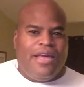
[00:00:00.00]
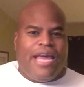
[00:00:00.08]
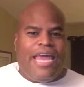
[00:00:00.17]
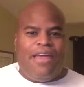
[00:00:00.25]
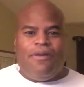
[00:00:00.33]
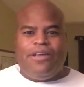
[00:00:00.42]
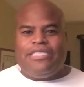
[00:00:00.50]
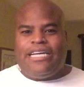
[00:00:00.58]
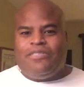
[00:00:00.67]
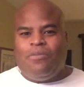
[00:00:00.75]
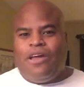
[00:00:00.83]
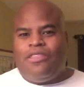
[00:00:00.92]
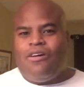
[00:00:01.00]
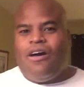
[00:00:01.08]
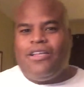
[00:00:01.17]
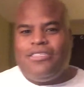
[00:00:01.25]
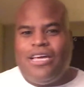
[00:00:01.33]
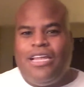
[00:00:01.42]
Anyways, that's my
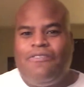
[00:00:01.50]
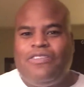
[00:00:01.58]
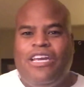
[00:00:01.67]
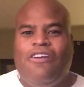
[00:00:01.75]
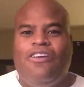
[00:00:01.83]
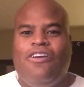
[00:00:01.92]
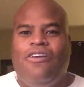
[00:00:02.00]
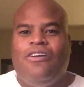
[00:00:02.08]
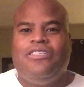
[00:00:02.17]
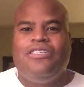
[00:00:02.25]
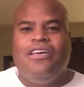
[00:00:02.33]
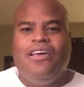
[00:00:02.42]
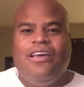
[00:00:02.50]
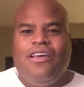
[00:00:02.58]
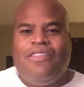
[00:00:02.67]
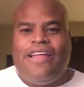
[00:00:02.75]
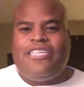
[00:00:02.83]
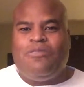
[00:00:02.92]
thoughts. I'd love to hear yours.
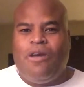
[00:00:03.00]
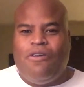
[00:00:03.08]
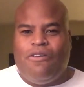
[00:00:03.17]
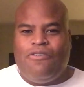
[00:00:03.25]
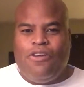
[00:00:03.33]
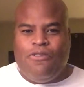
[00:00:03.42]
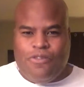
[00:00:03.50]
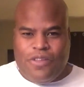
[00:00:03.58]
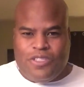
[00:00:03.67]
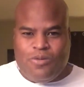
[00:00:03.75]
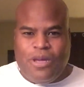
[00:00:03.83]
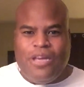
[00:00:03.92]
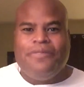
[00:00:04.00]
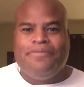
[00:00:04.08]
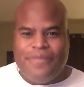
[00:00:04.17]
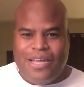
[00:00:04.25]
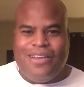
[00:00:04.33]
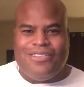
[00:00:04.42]
That's my review for this week,
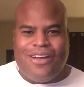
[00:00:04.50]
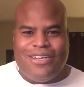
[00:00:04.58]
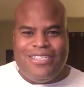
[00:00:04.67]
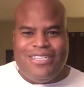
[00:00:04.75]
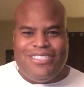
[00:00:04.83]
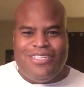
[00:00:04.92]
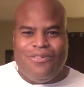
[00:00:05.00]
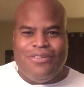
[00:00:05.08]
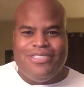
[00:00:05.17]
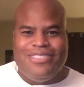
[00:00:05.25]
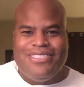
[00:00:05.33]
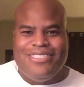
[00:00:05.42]
and I'll talk to you soon.